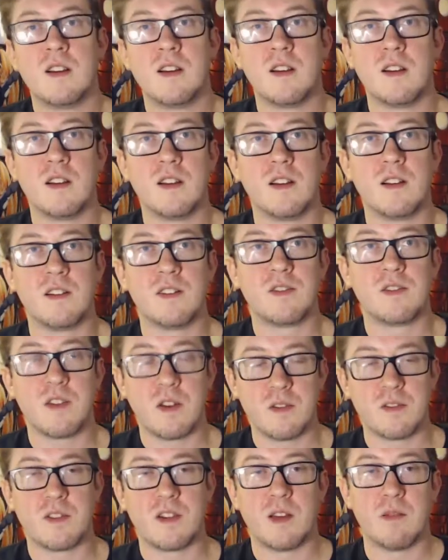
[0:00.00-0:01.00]
It
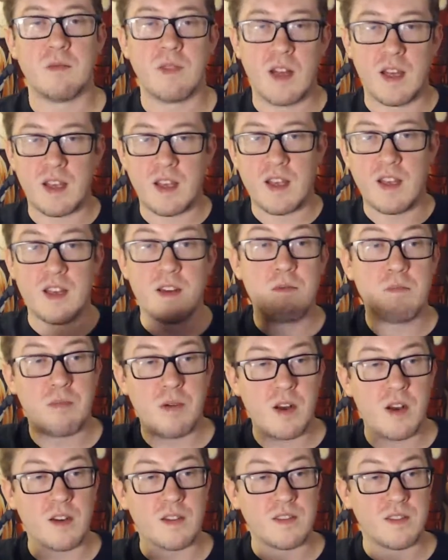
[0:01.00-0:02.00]
shows them in
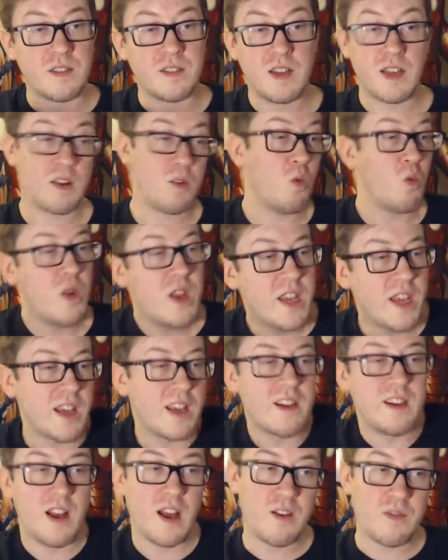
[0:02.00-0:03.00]
bunks. And they're like, we
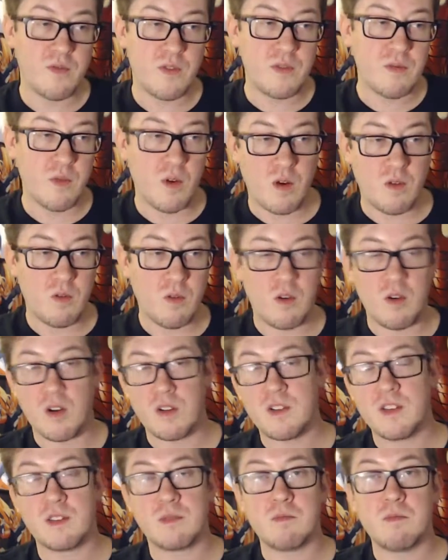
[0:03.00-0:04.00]
get all
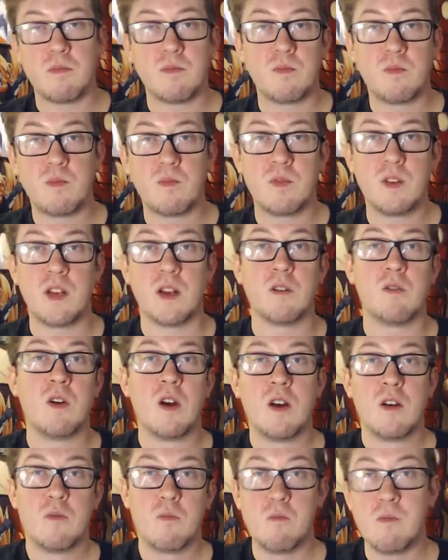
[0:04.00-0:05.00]
these
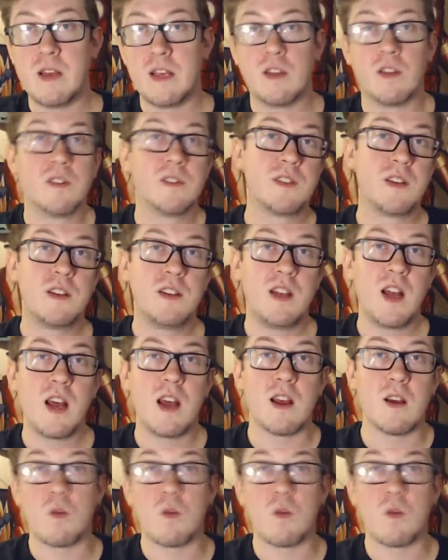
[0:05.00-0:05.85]
meals a day.